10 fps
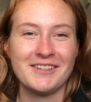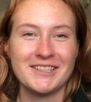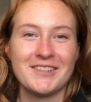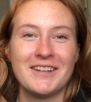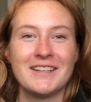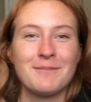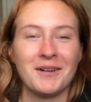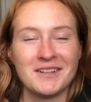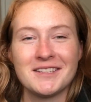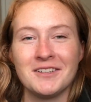I was going to
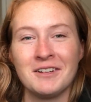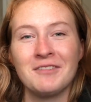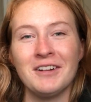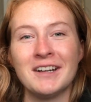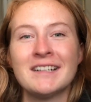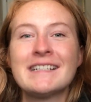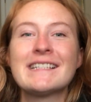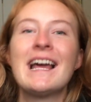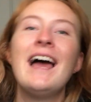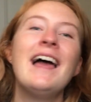Barcelona
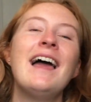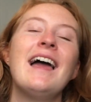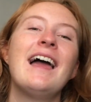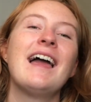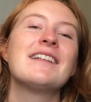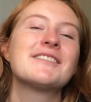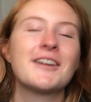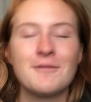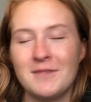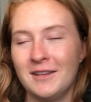first.
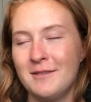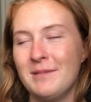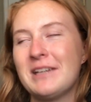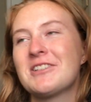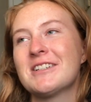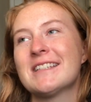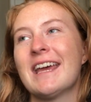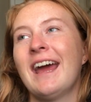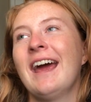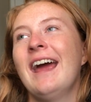Took a million pictures
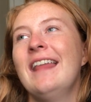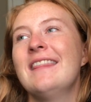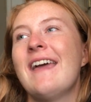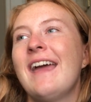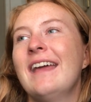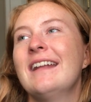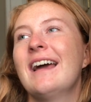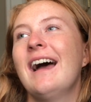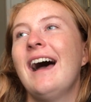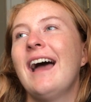there, and
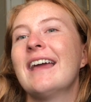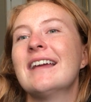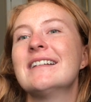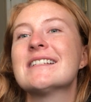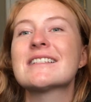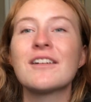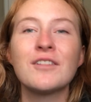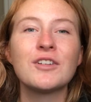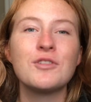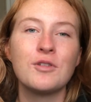then I
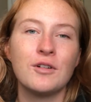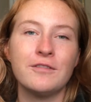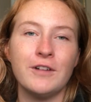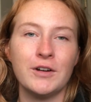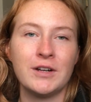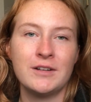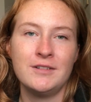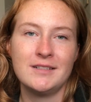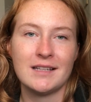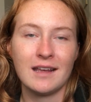discovered Google
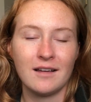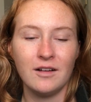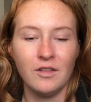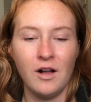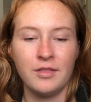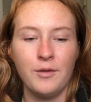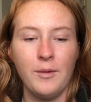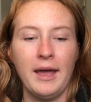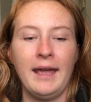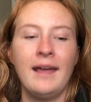Photos like along the
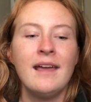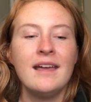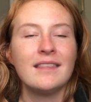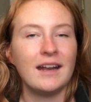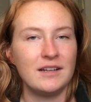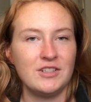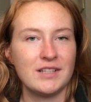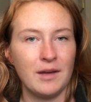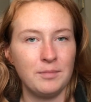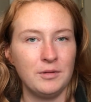way, that I
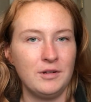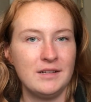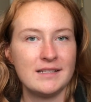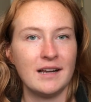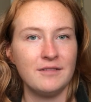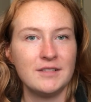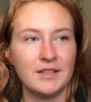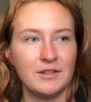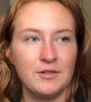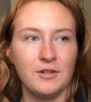just uploaded stuff
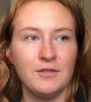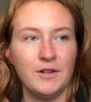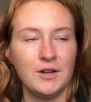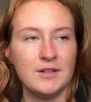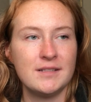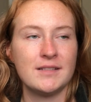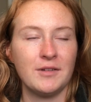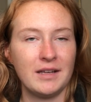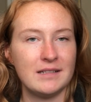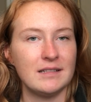to Google Photos so
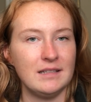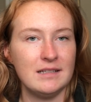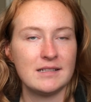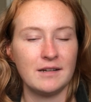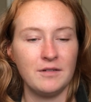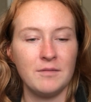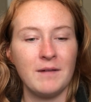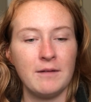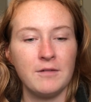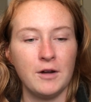I could delete stuff off
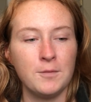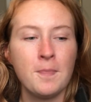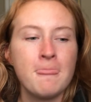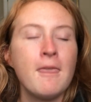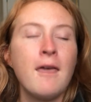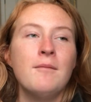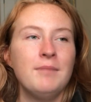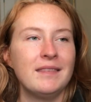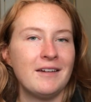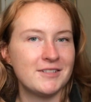my phone.
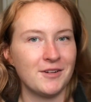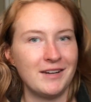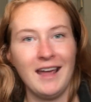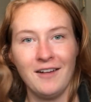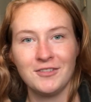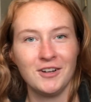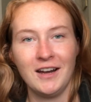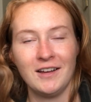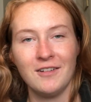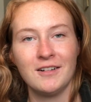But that was already after
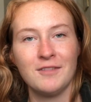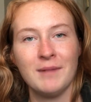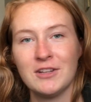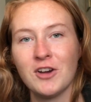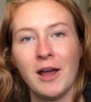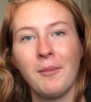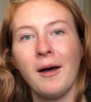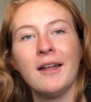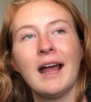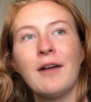I got rid of my
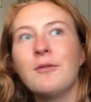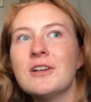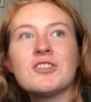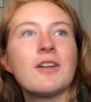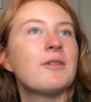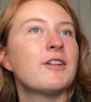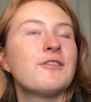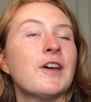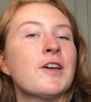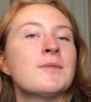tripod. I wish I would have
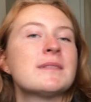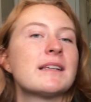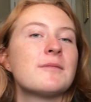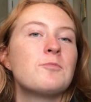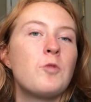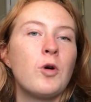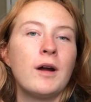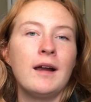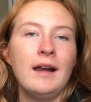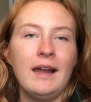filmed
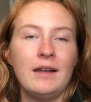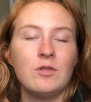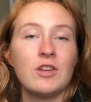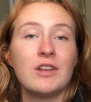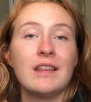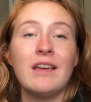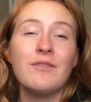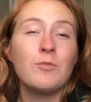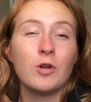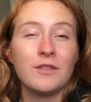more and could
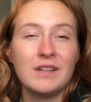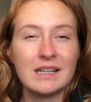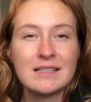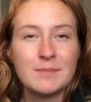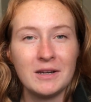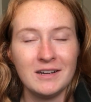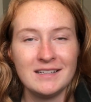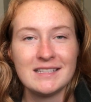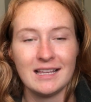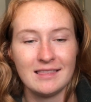give more of an
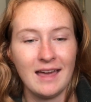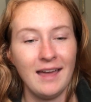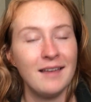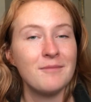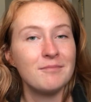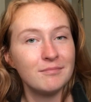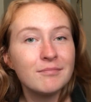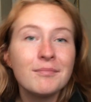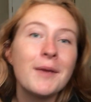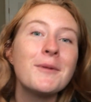experience like that.
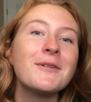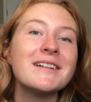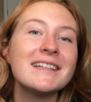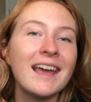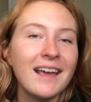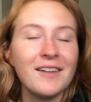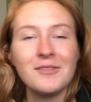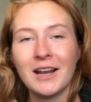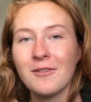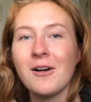Maybe one day
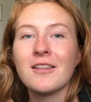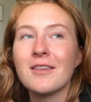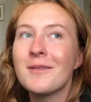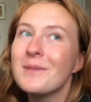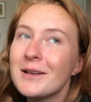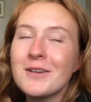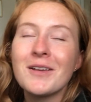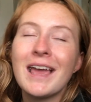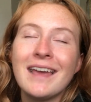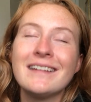when I walk the Camino
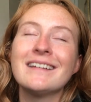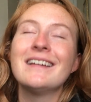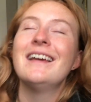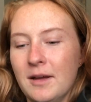again.